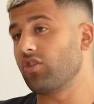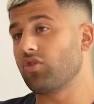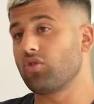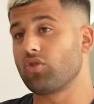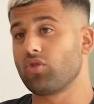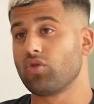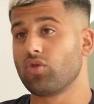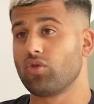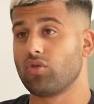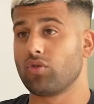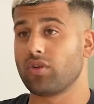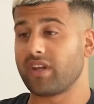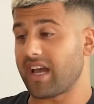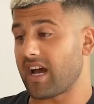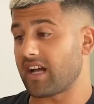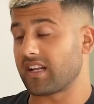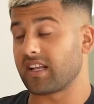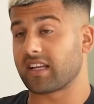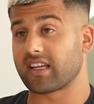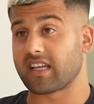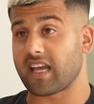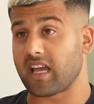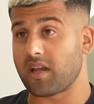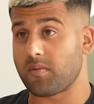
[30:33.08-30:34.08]
knew, he had
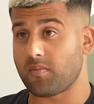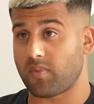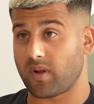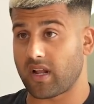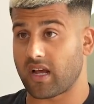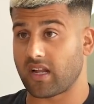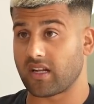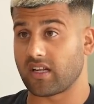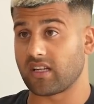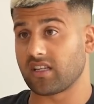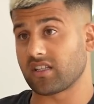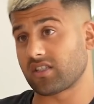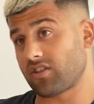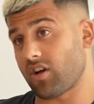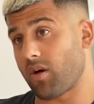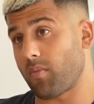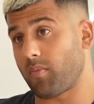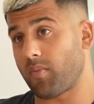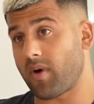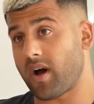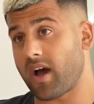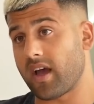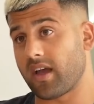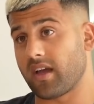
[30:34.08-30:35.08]
a game plan and he
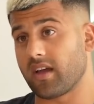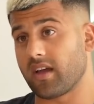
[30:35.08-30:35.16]
stuck by